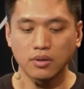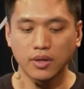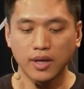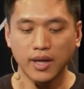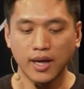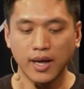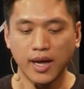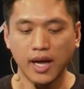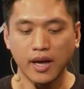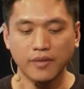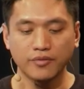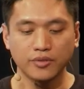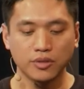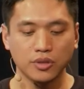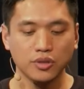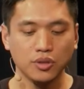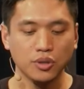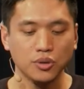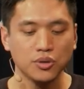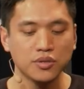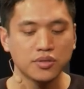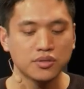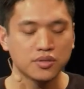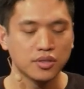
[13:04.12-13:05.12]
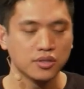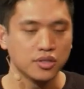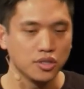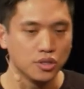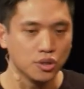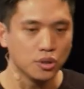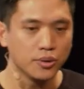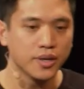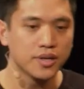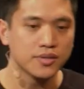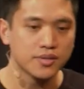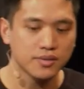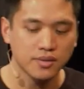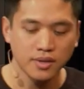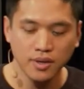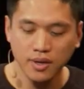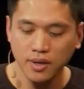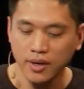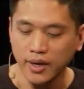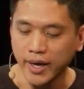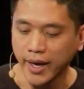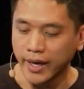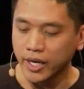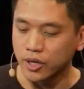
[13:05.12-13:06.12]
have to use the newest
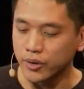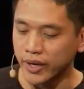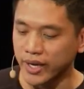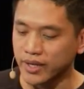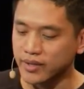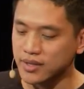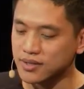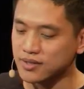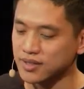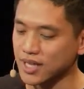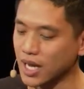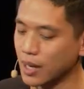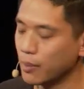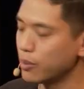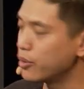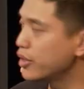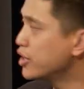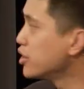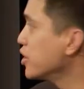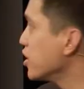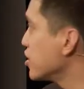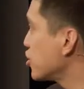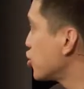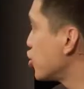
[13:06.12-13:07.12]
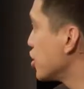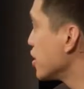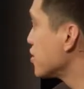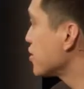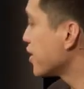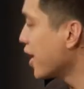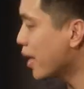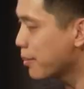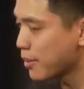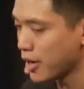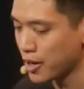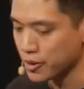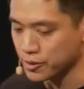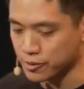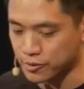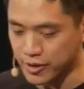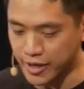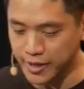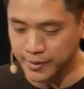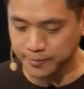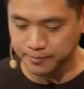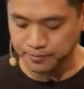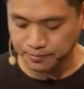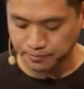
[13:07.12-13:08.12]
and greatest library that just came out,
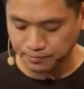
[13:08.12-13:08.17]
right?